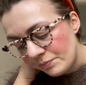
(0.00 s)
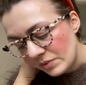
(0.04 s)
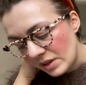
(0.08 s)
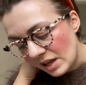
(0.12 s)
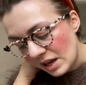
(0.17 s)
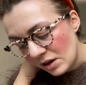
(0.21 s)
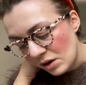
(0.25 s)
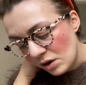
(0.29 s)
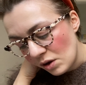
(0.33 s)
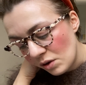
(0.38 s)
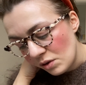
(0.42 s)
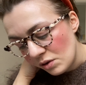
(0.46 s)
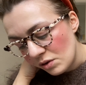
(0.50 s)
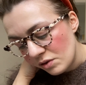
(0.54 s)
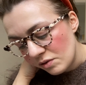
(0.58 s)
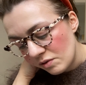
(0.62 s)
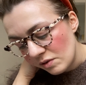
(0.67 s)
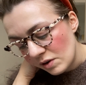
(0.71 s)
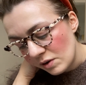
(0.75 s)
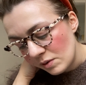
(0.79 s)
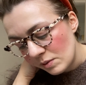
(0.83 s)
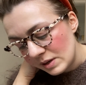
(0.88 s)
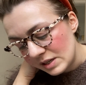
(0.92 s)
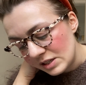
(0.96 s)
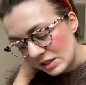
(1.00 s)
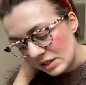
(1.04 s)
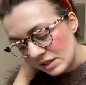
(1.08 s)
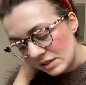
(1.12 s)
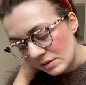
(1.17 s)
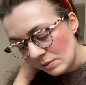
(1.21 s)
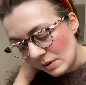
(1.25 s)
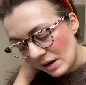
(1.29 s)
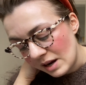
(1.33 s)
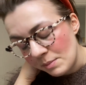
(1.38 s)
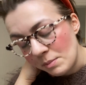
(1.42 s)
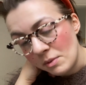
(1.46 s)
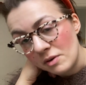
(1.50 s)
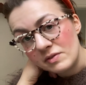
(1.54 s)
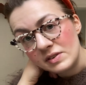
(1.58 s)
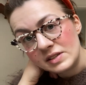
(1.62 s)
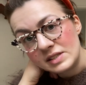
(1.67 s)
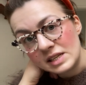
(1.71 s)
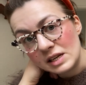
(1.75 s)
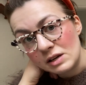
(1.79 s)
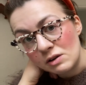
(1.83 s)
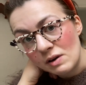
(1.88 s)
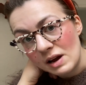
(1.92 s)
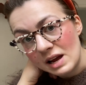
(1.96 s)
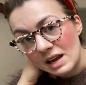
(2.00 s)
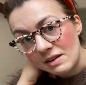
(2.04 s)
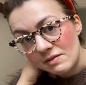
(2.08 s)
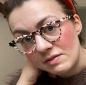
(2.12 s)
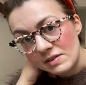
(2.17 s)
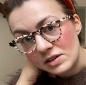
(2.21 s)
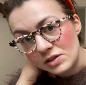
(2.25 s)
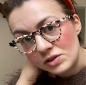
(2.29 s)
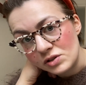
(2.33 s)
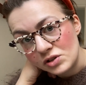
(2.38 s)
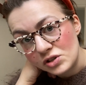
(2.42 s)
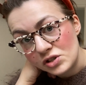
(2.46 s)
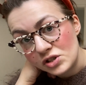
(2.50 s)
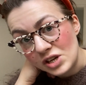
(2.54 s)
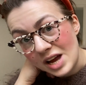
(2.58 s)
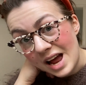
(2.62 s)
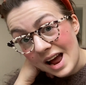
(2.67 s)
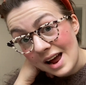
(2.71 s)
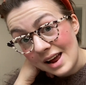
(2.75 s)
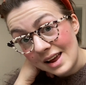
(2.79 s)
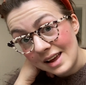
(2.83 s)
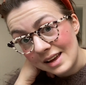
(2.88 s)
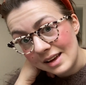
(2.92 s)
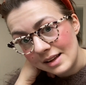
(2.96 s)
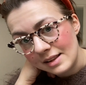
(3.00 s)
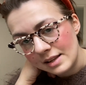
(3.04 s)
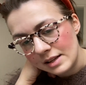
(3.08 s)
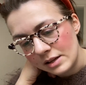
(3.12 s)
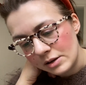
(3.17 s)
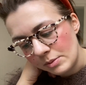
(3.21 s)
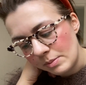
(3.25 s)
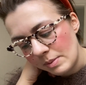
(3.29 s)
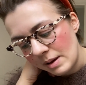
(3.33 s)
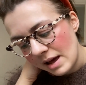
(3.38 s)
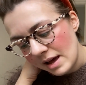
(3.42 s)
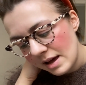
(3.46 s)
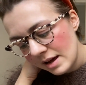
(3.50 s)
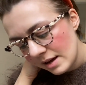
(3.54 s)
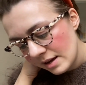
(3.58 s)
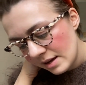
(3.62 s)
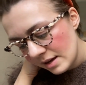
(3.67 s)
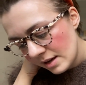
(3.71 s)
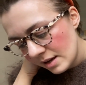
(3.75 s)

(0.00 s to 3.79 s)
and go through, which is why I'm obviously craving just chatting a little bit.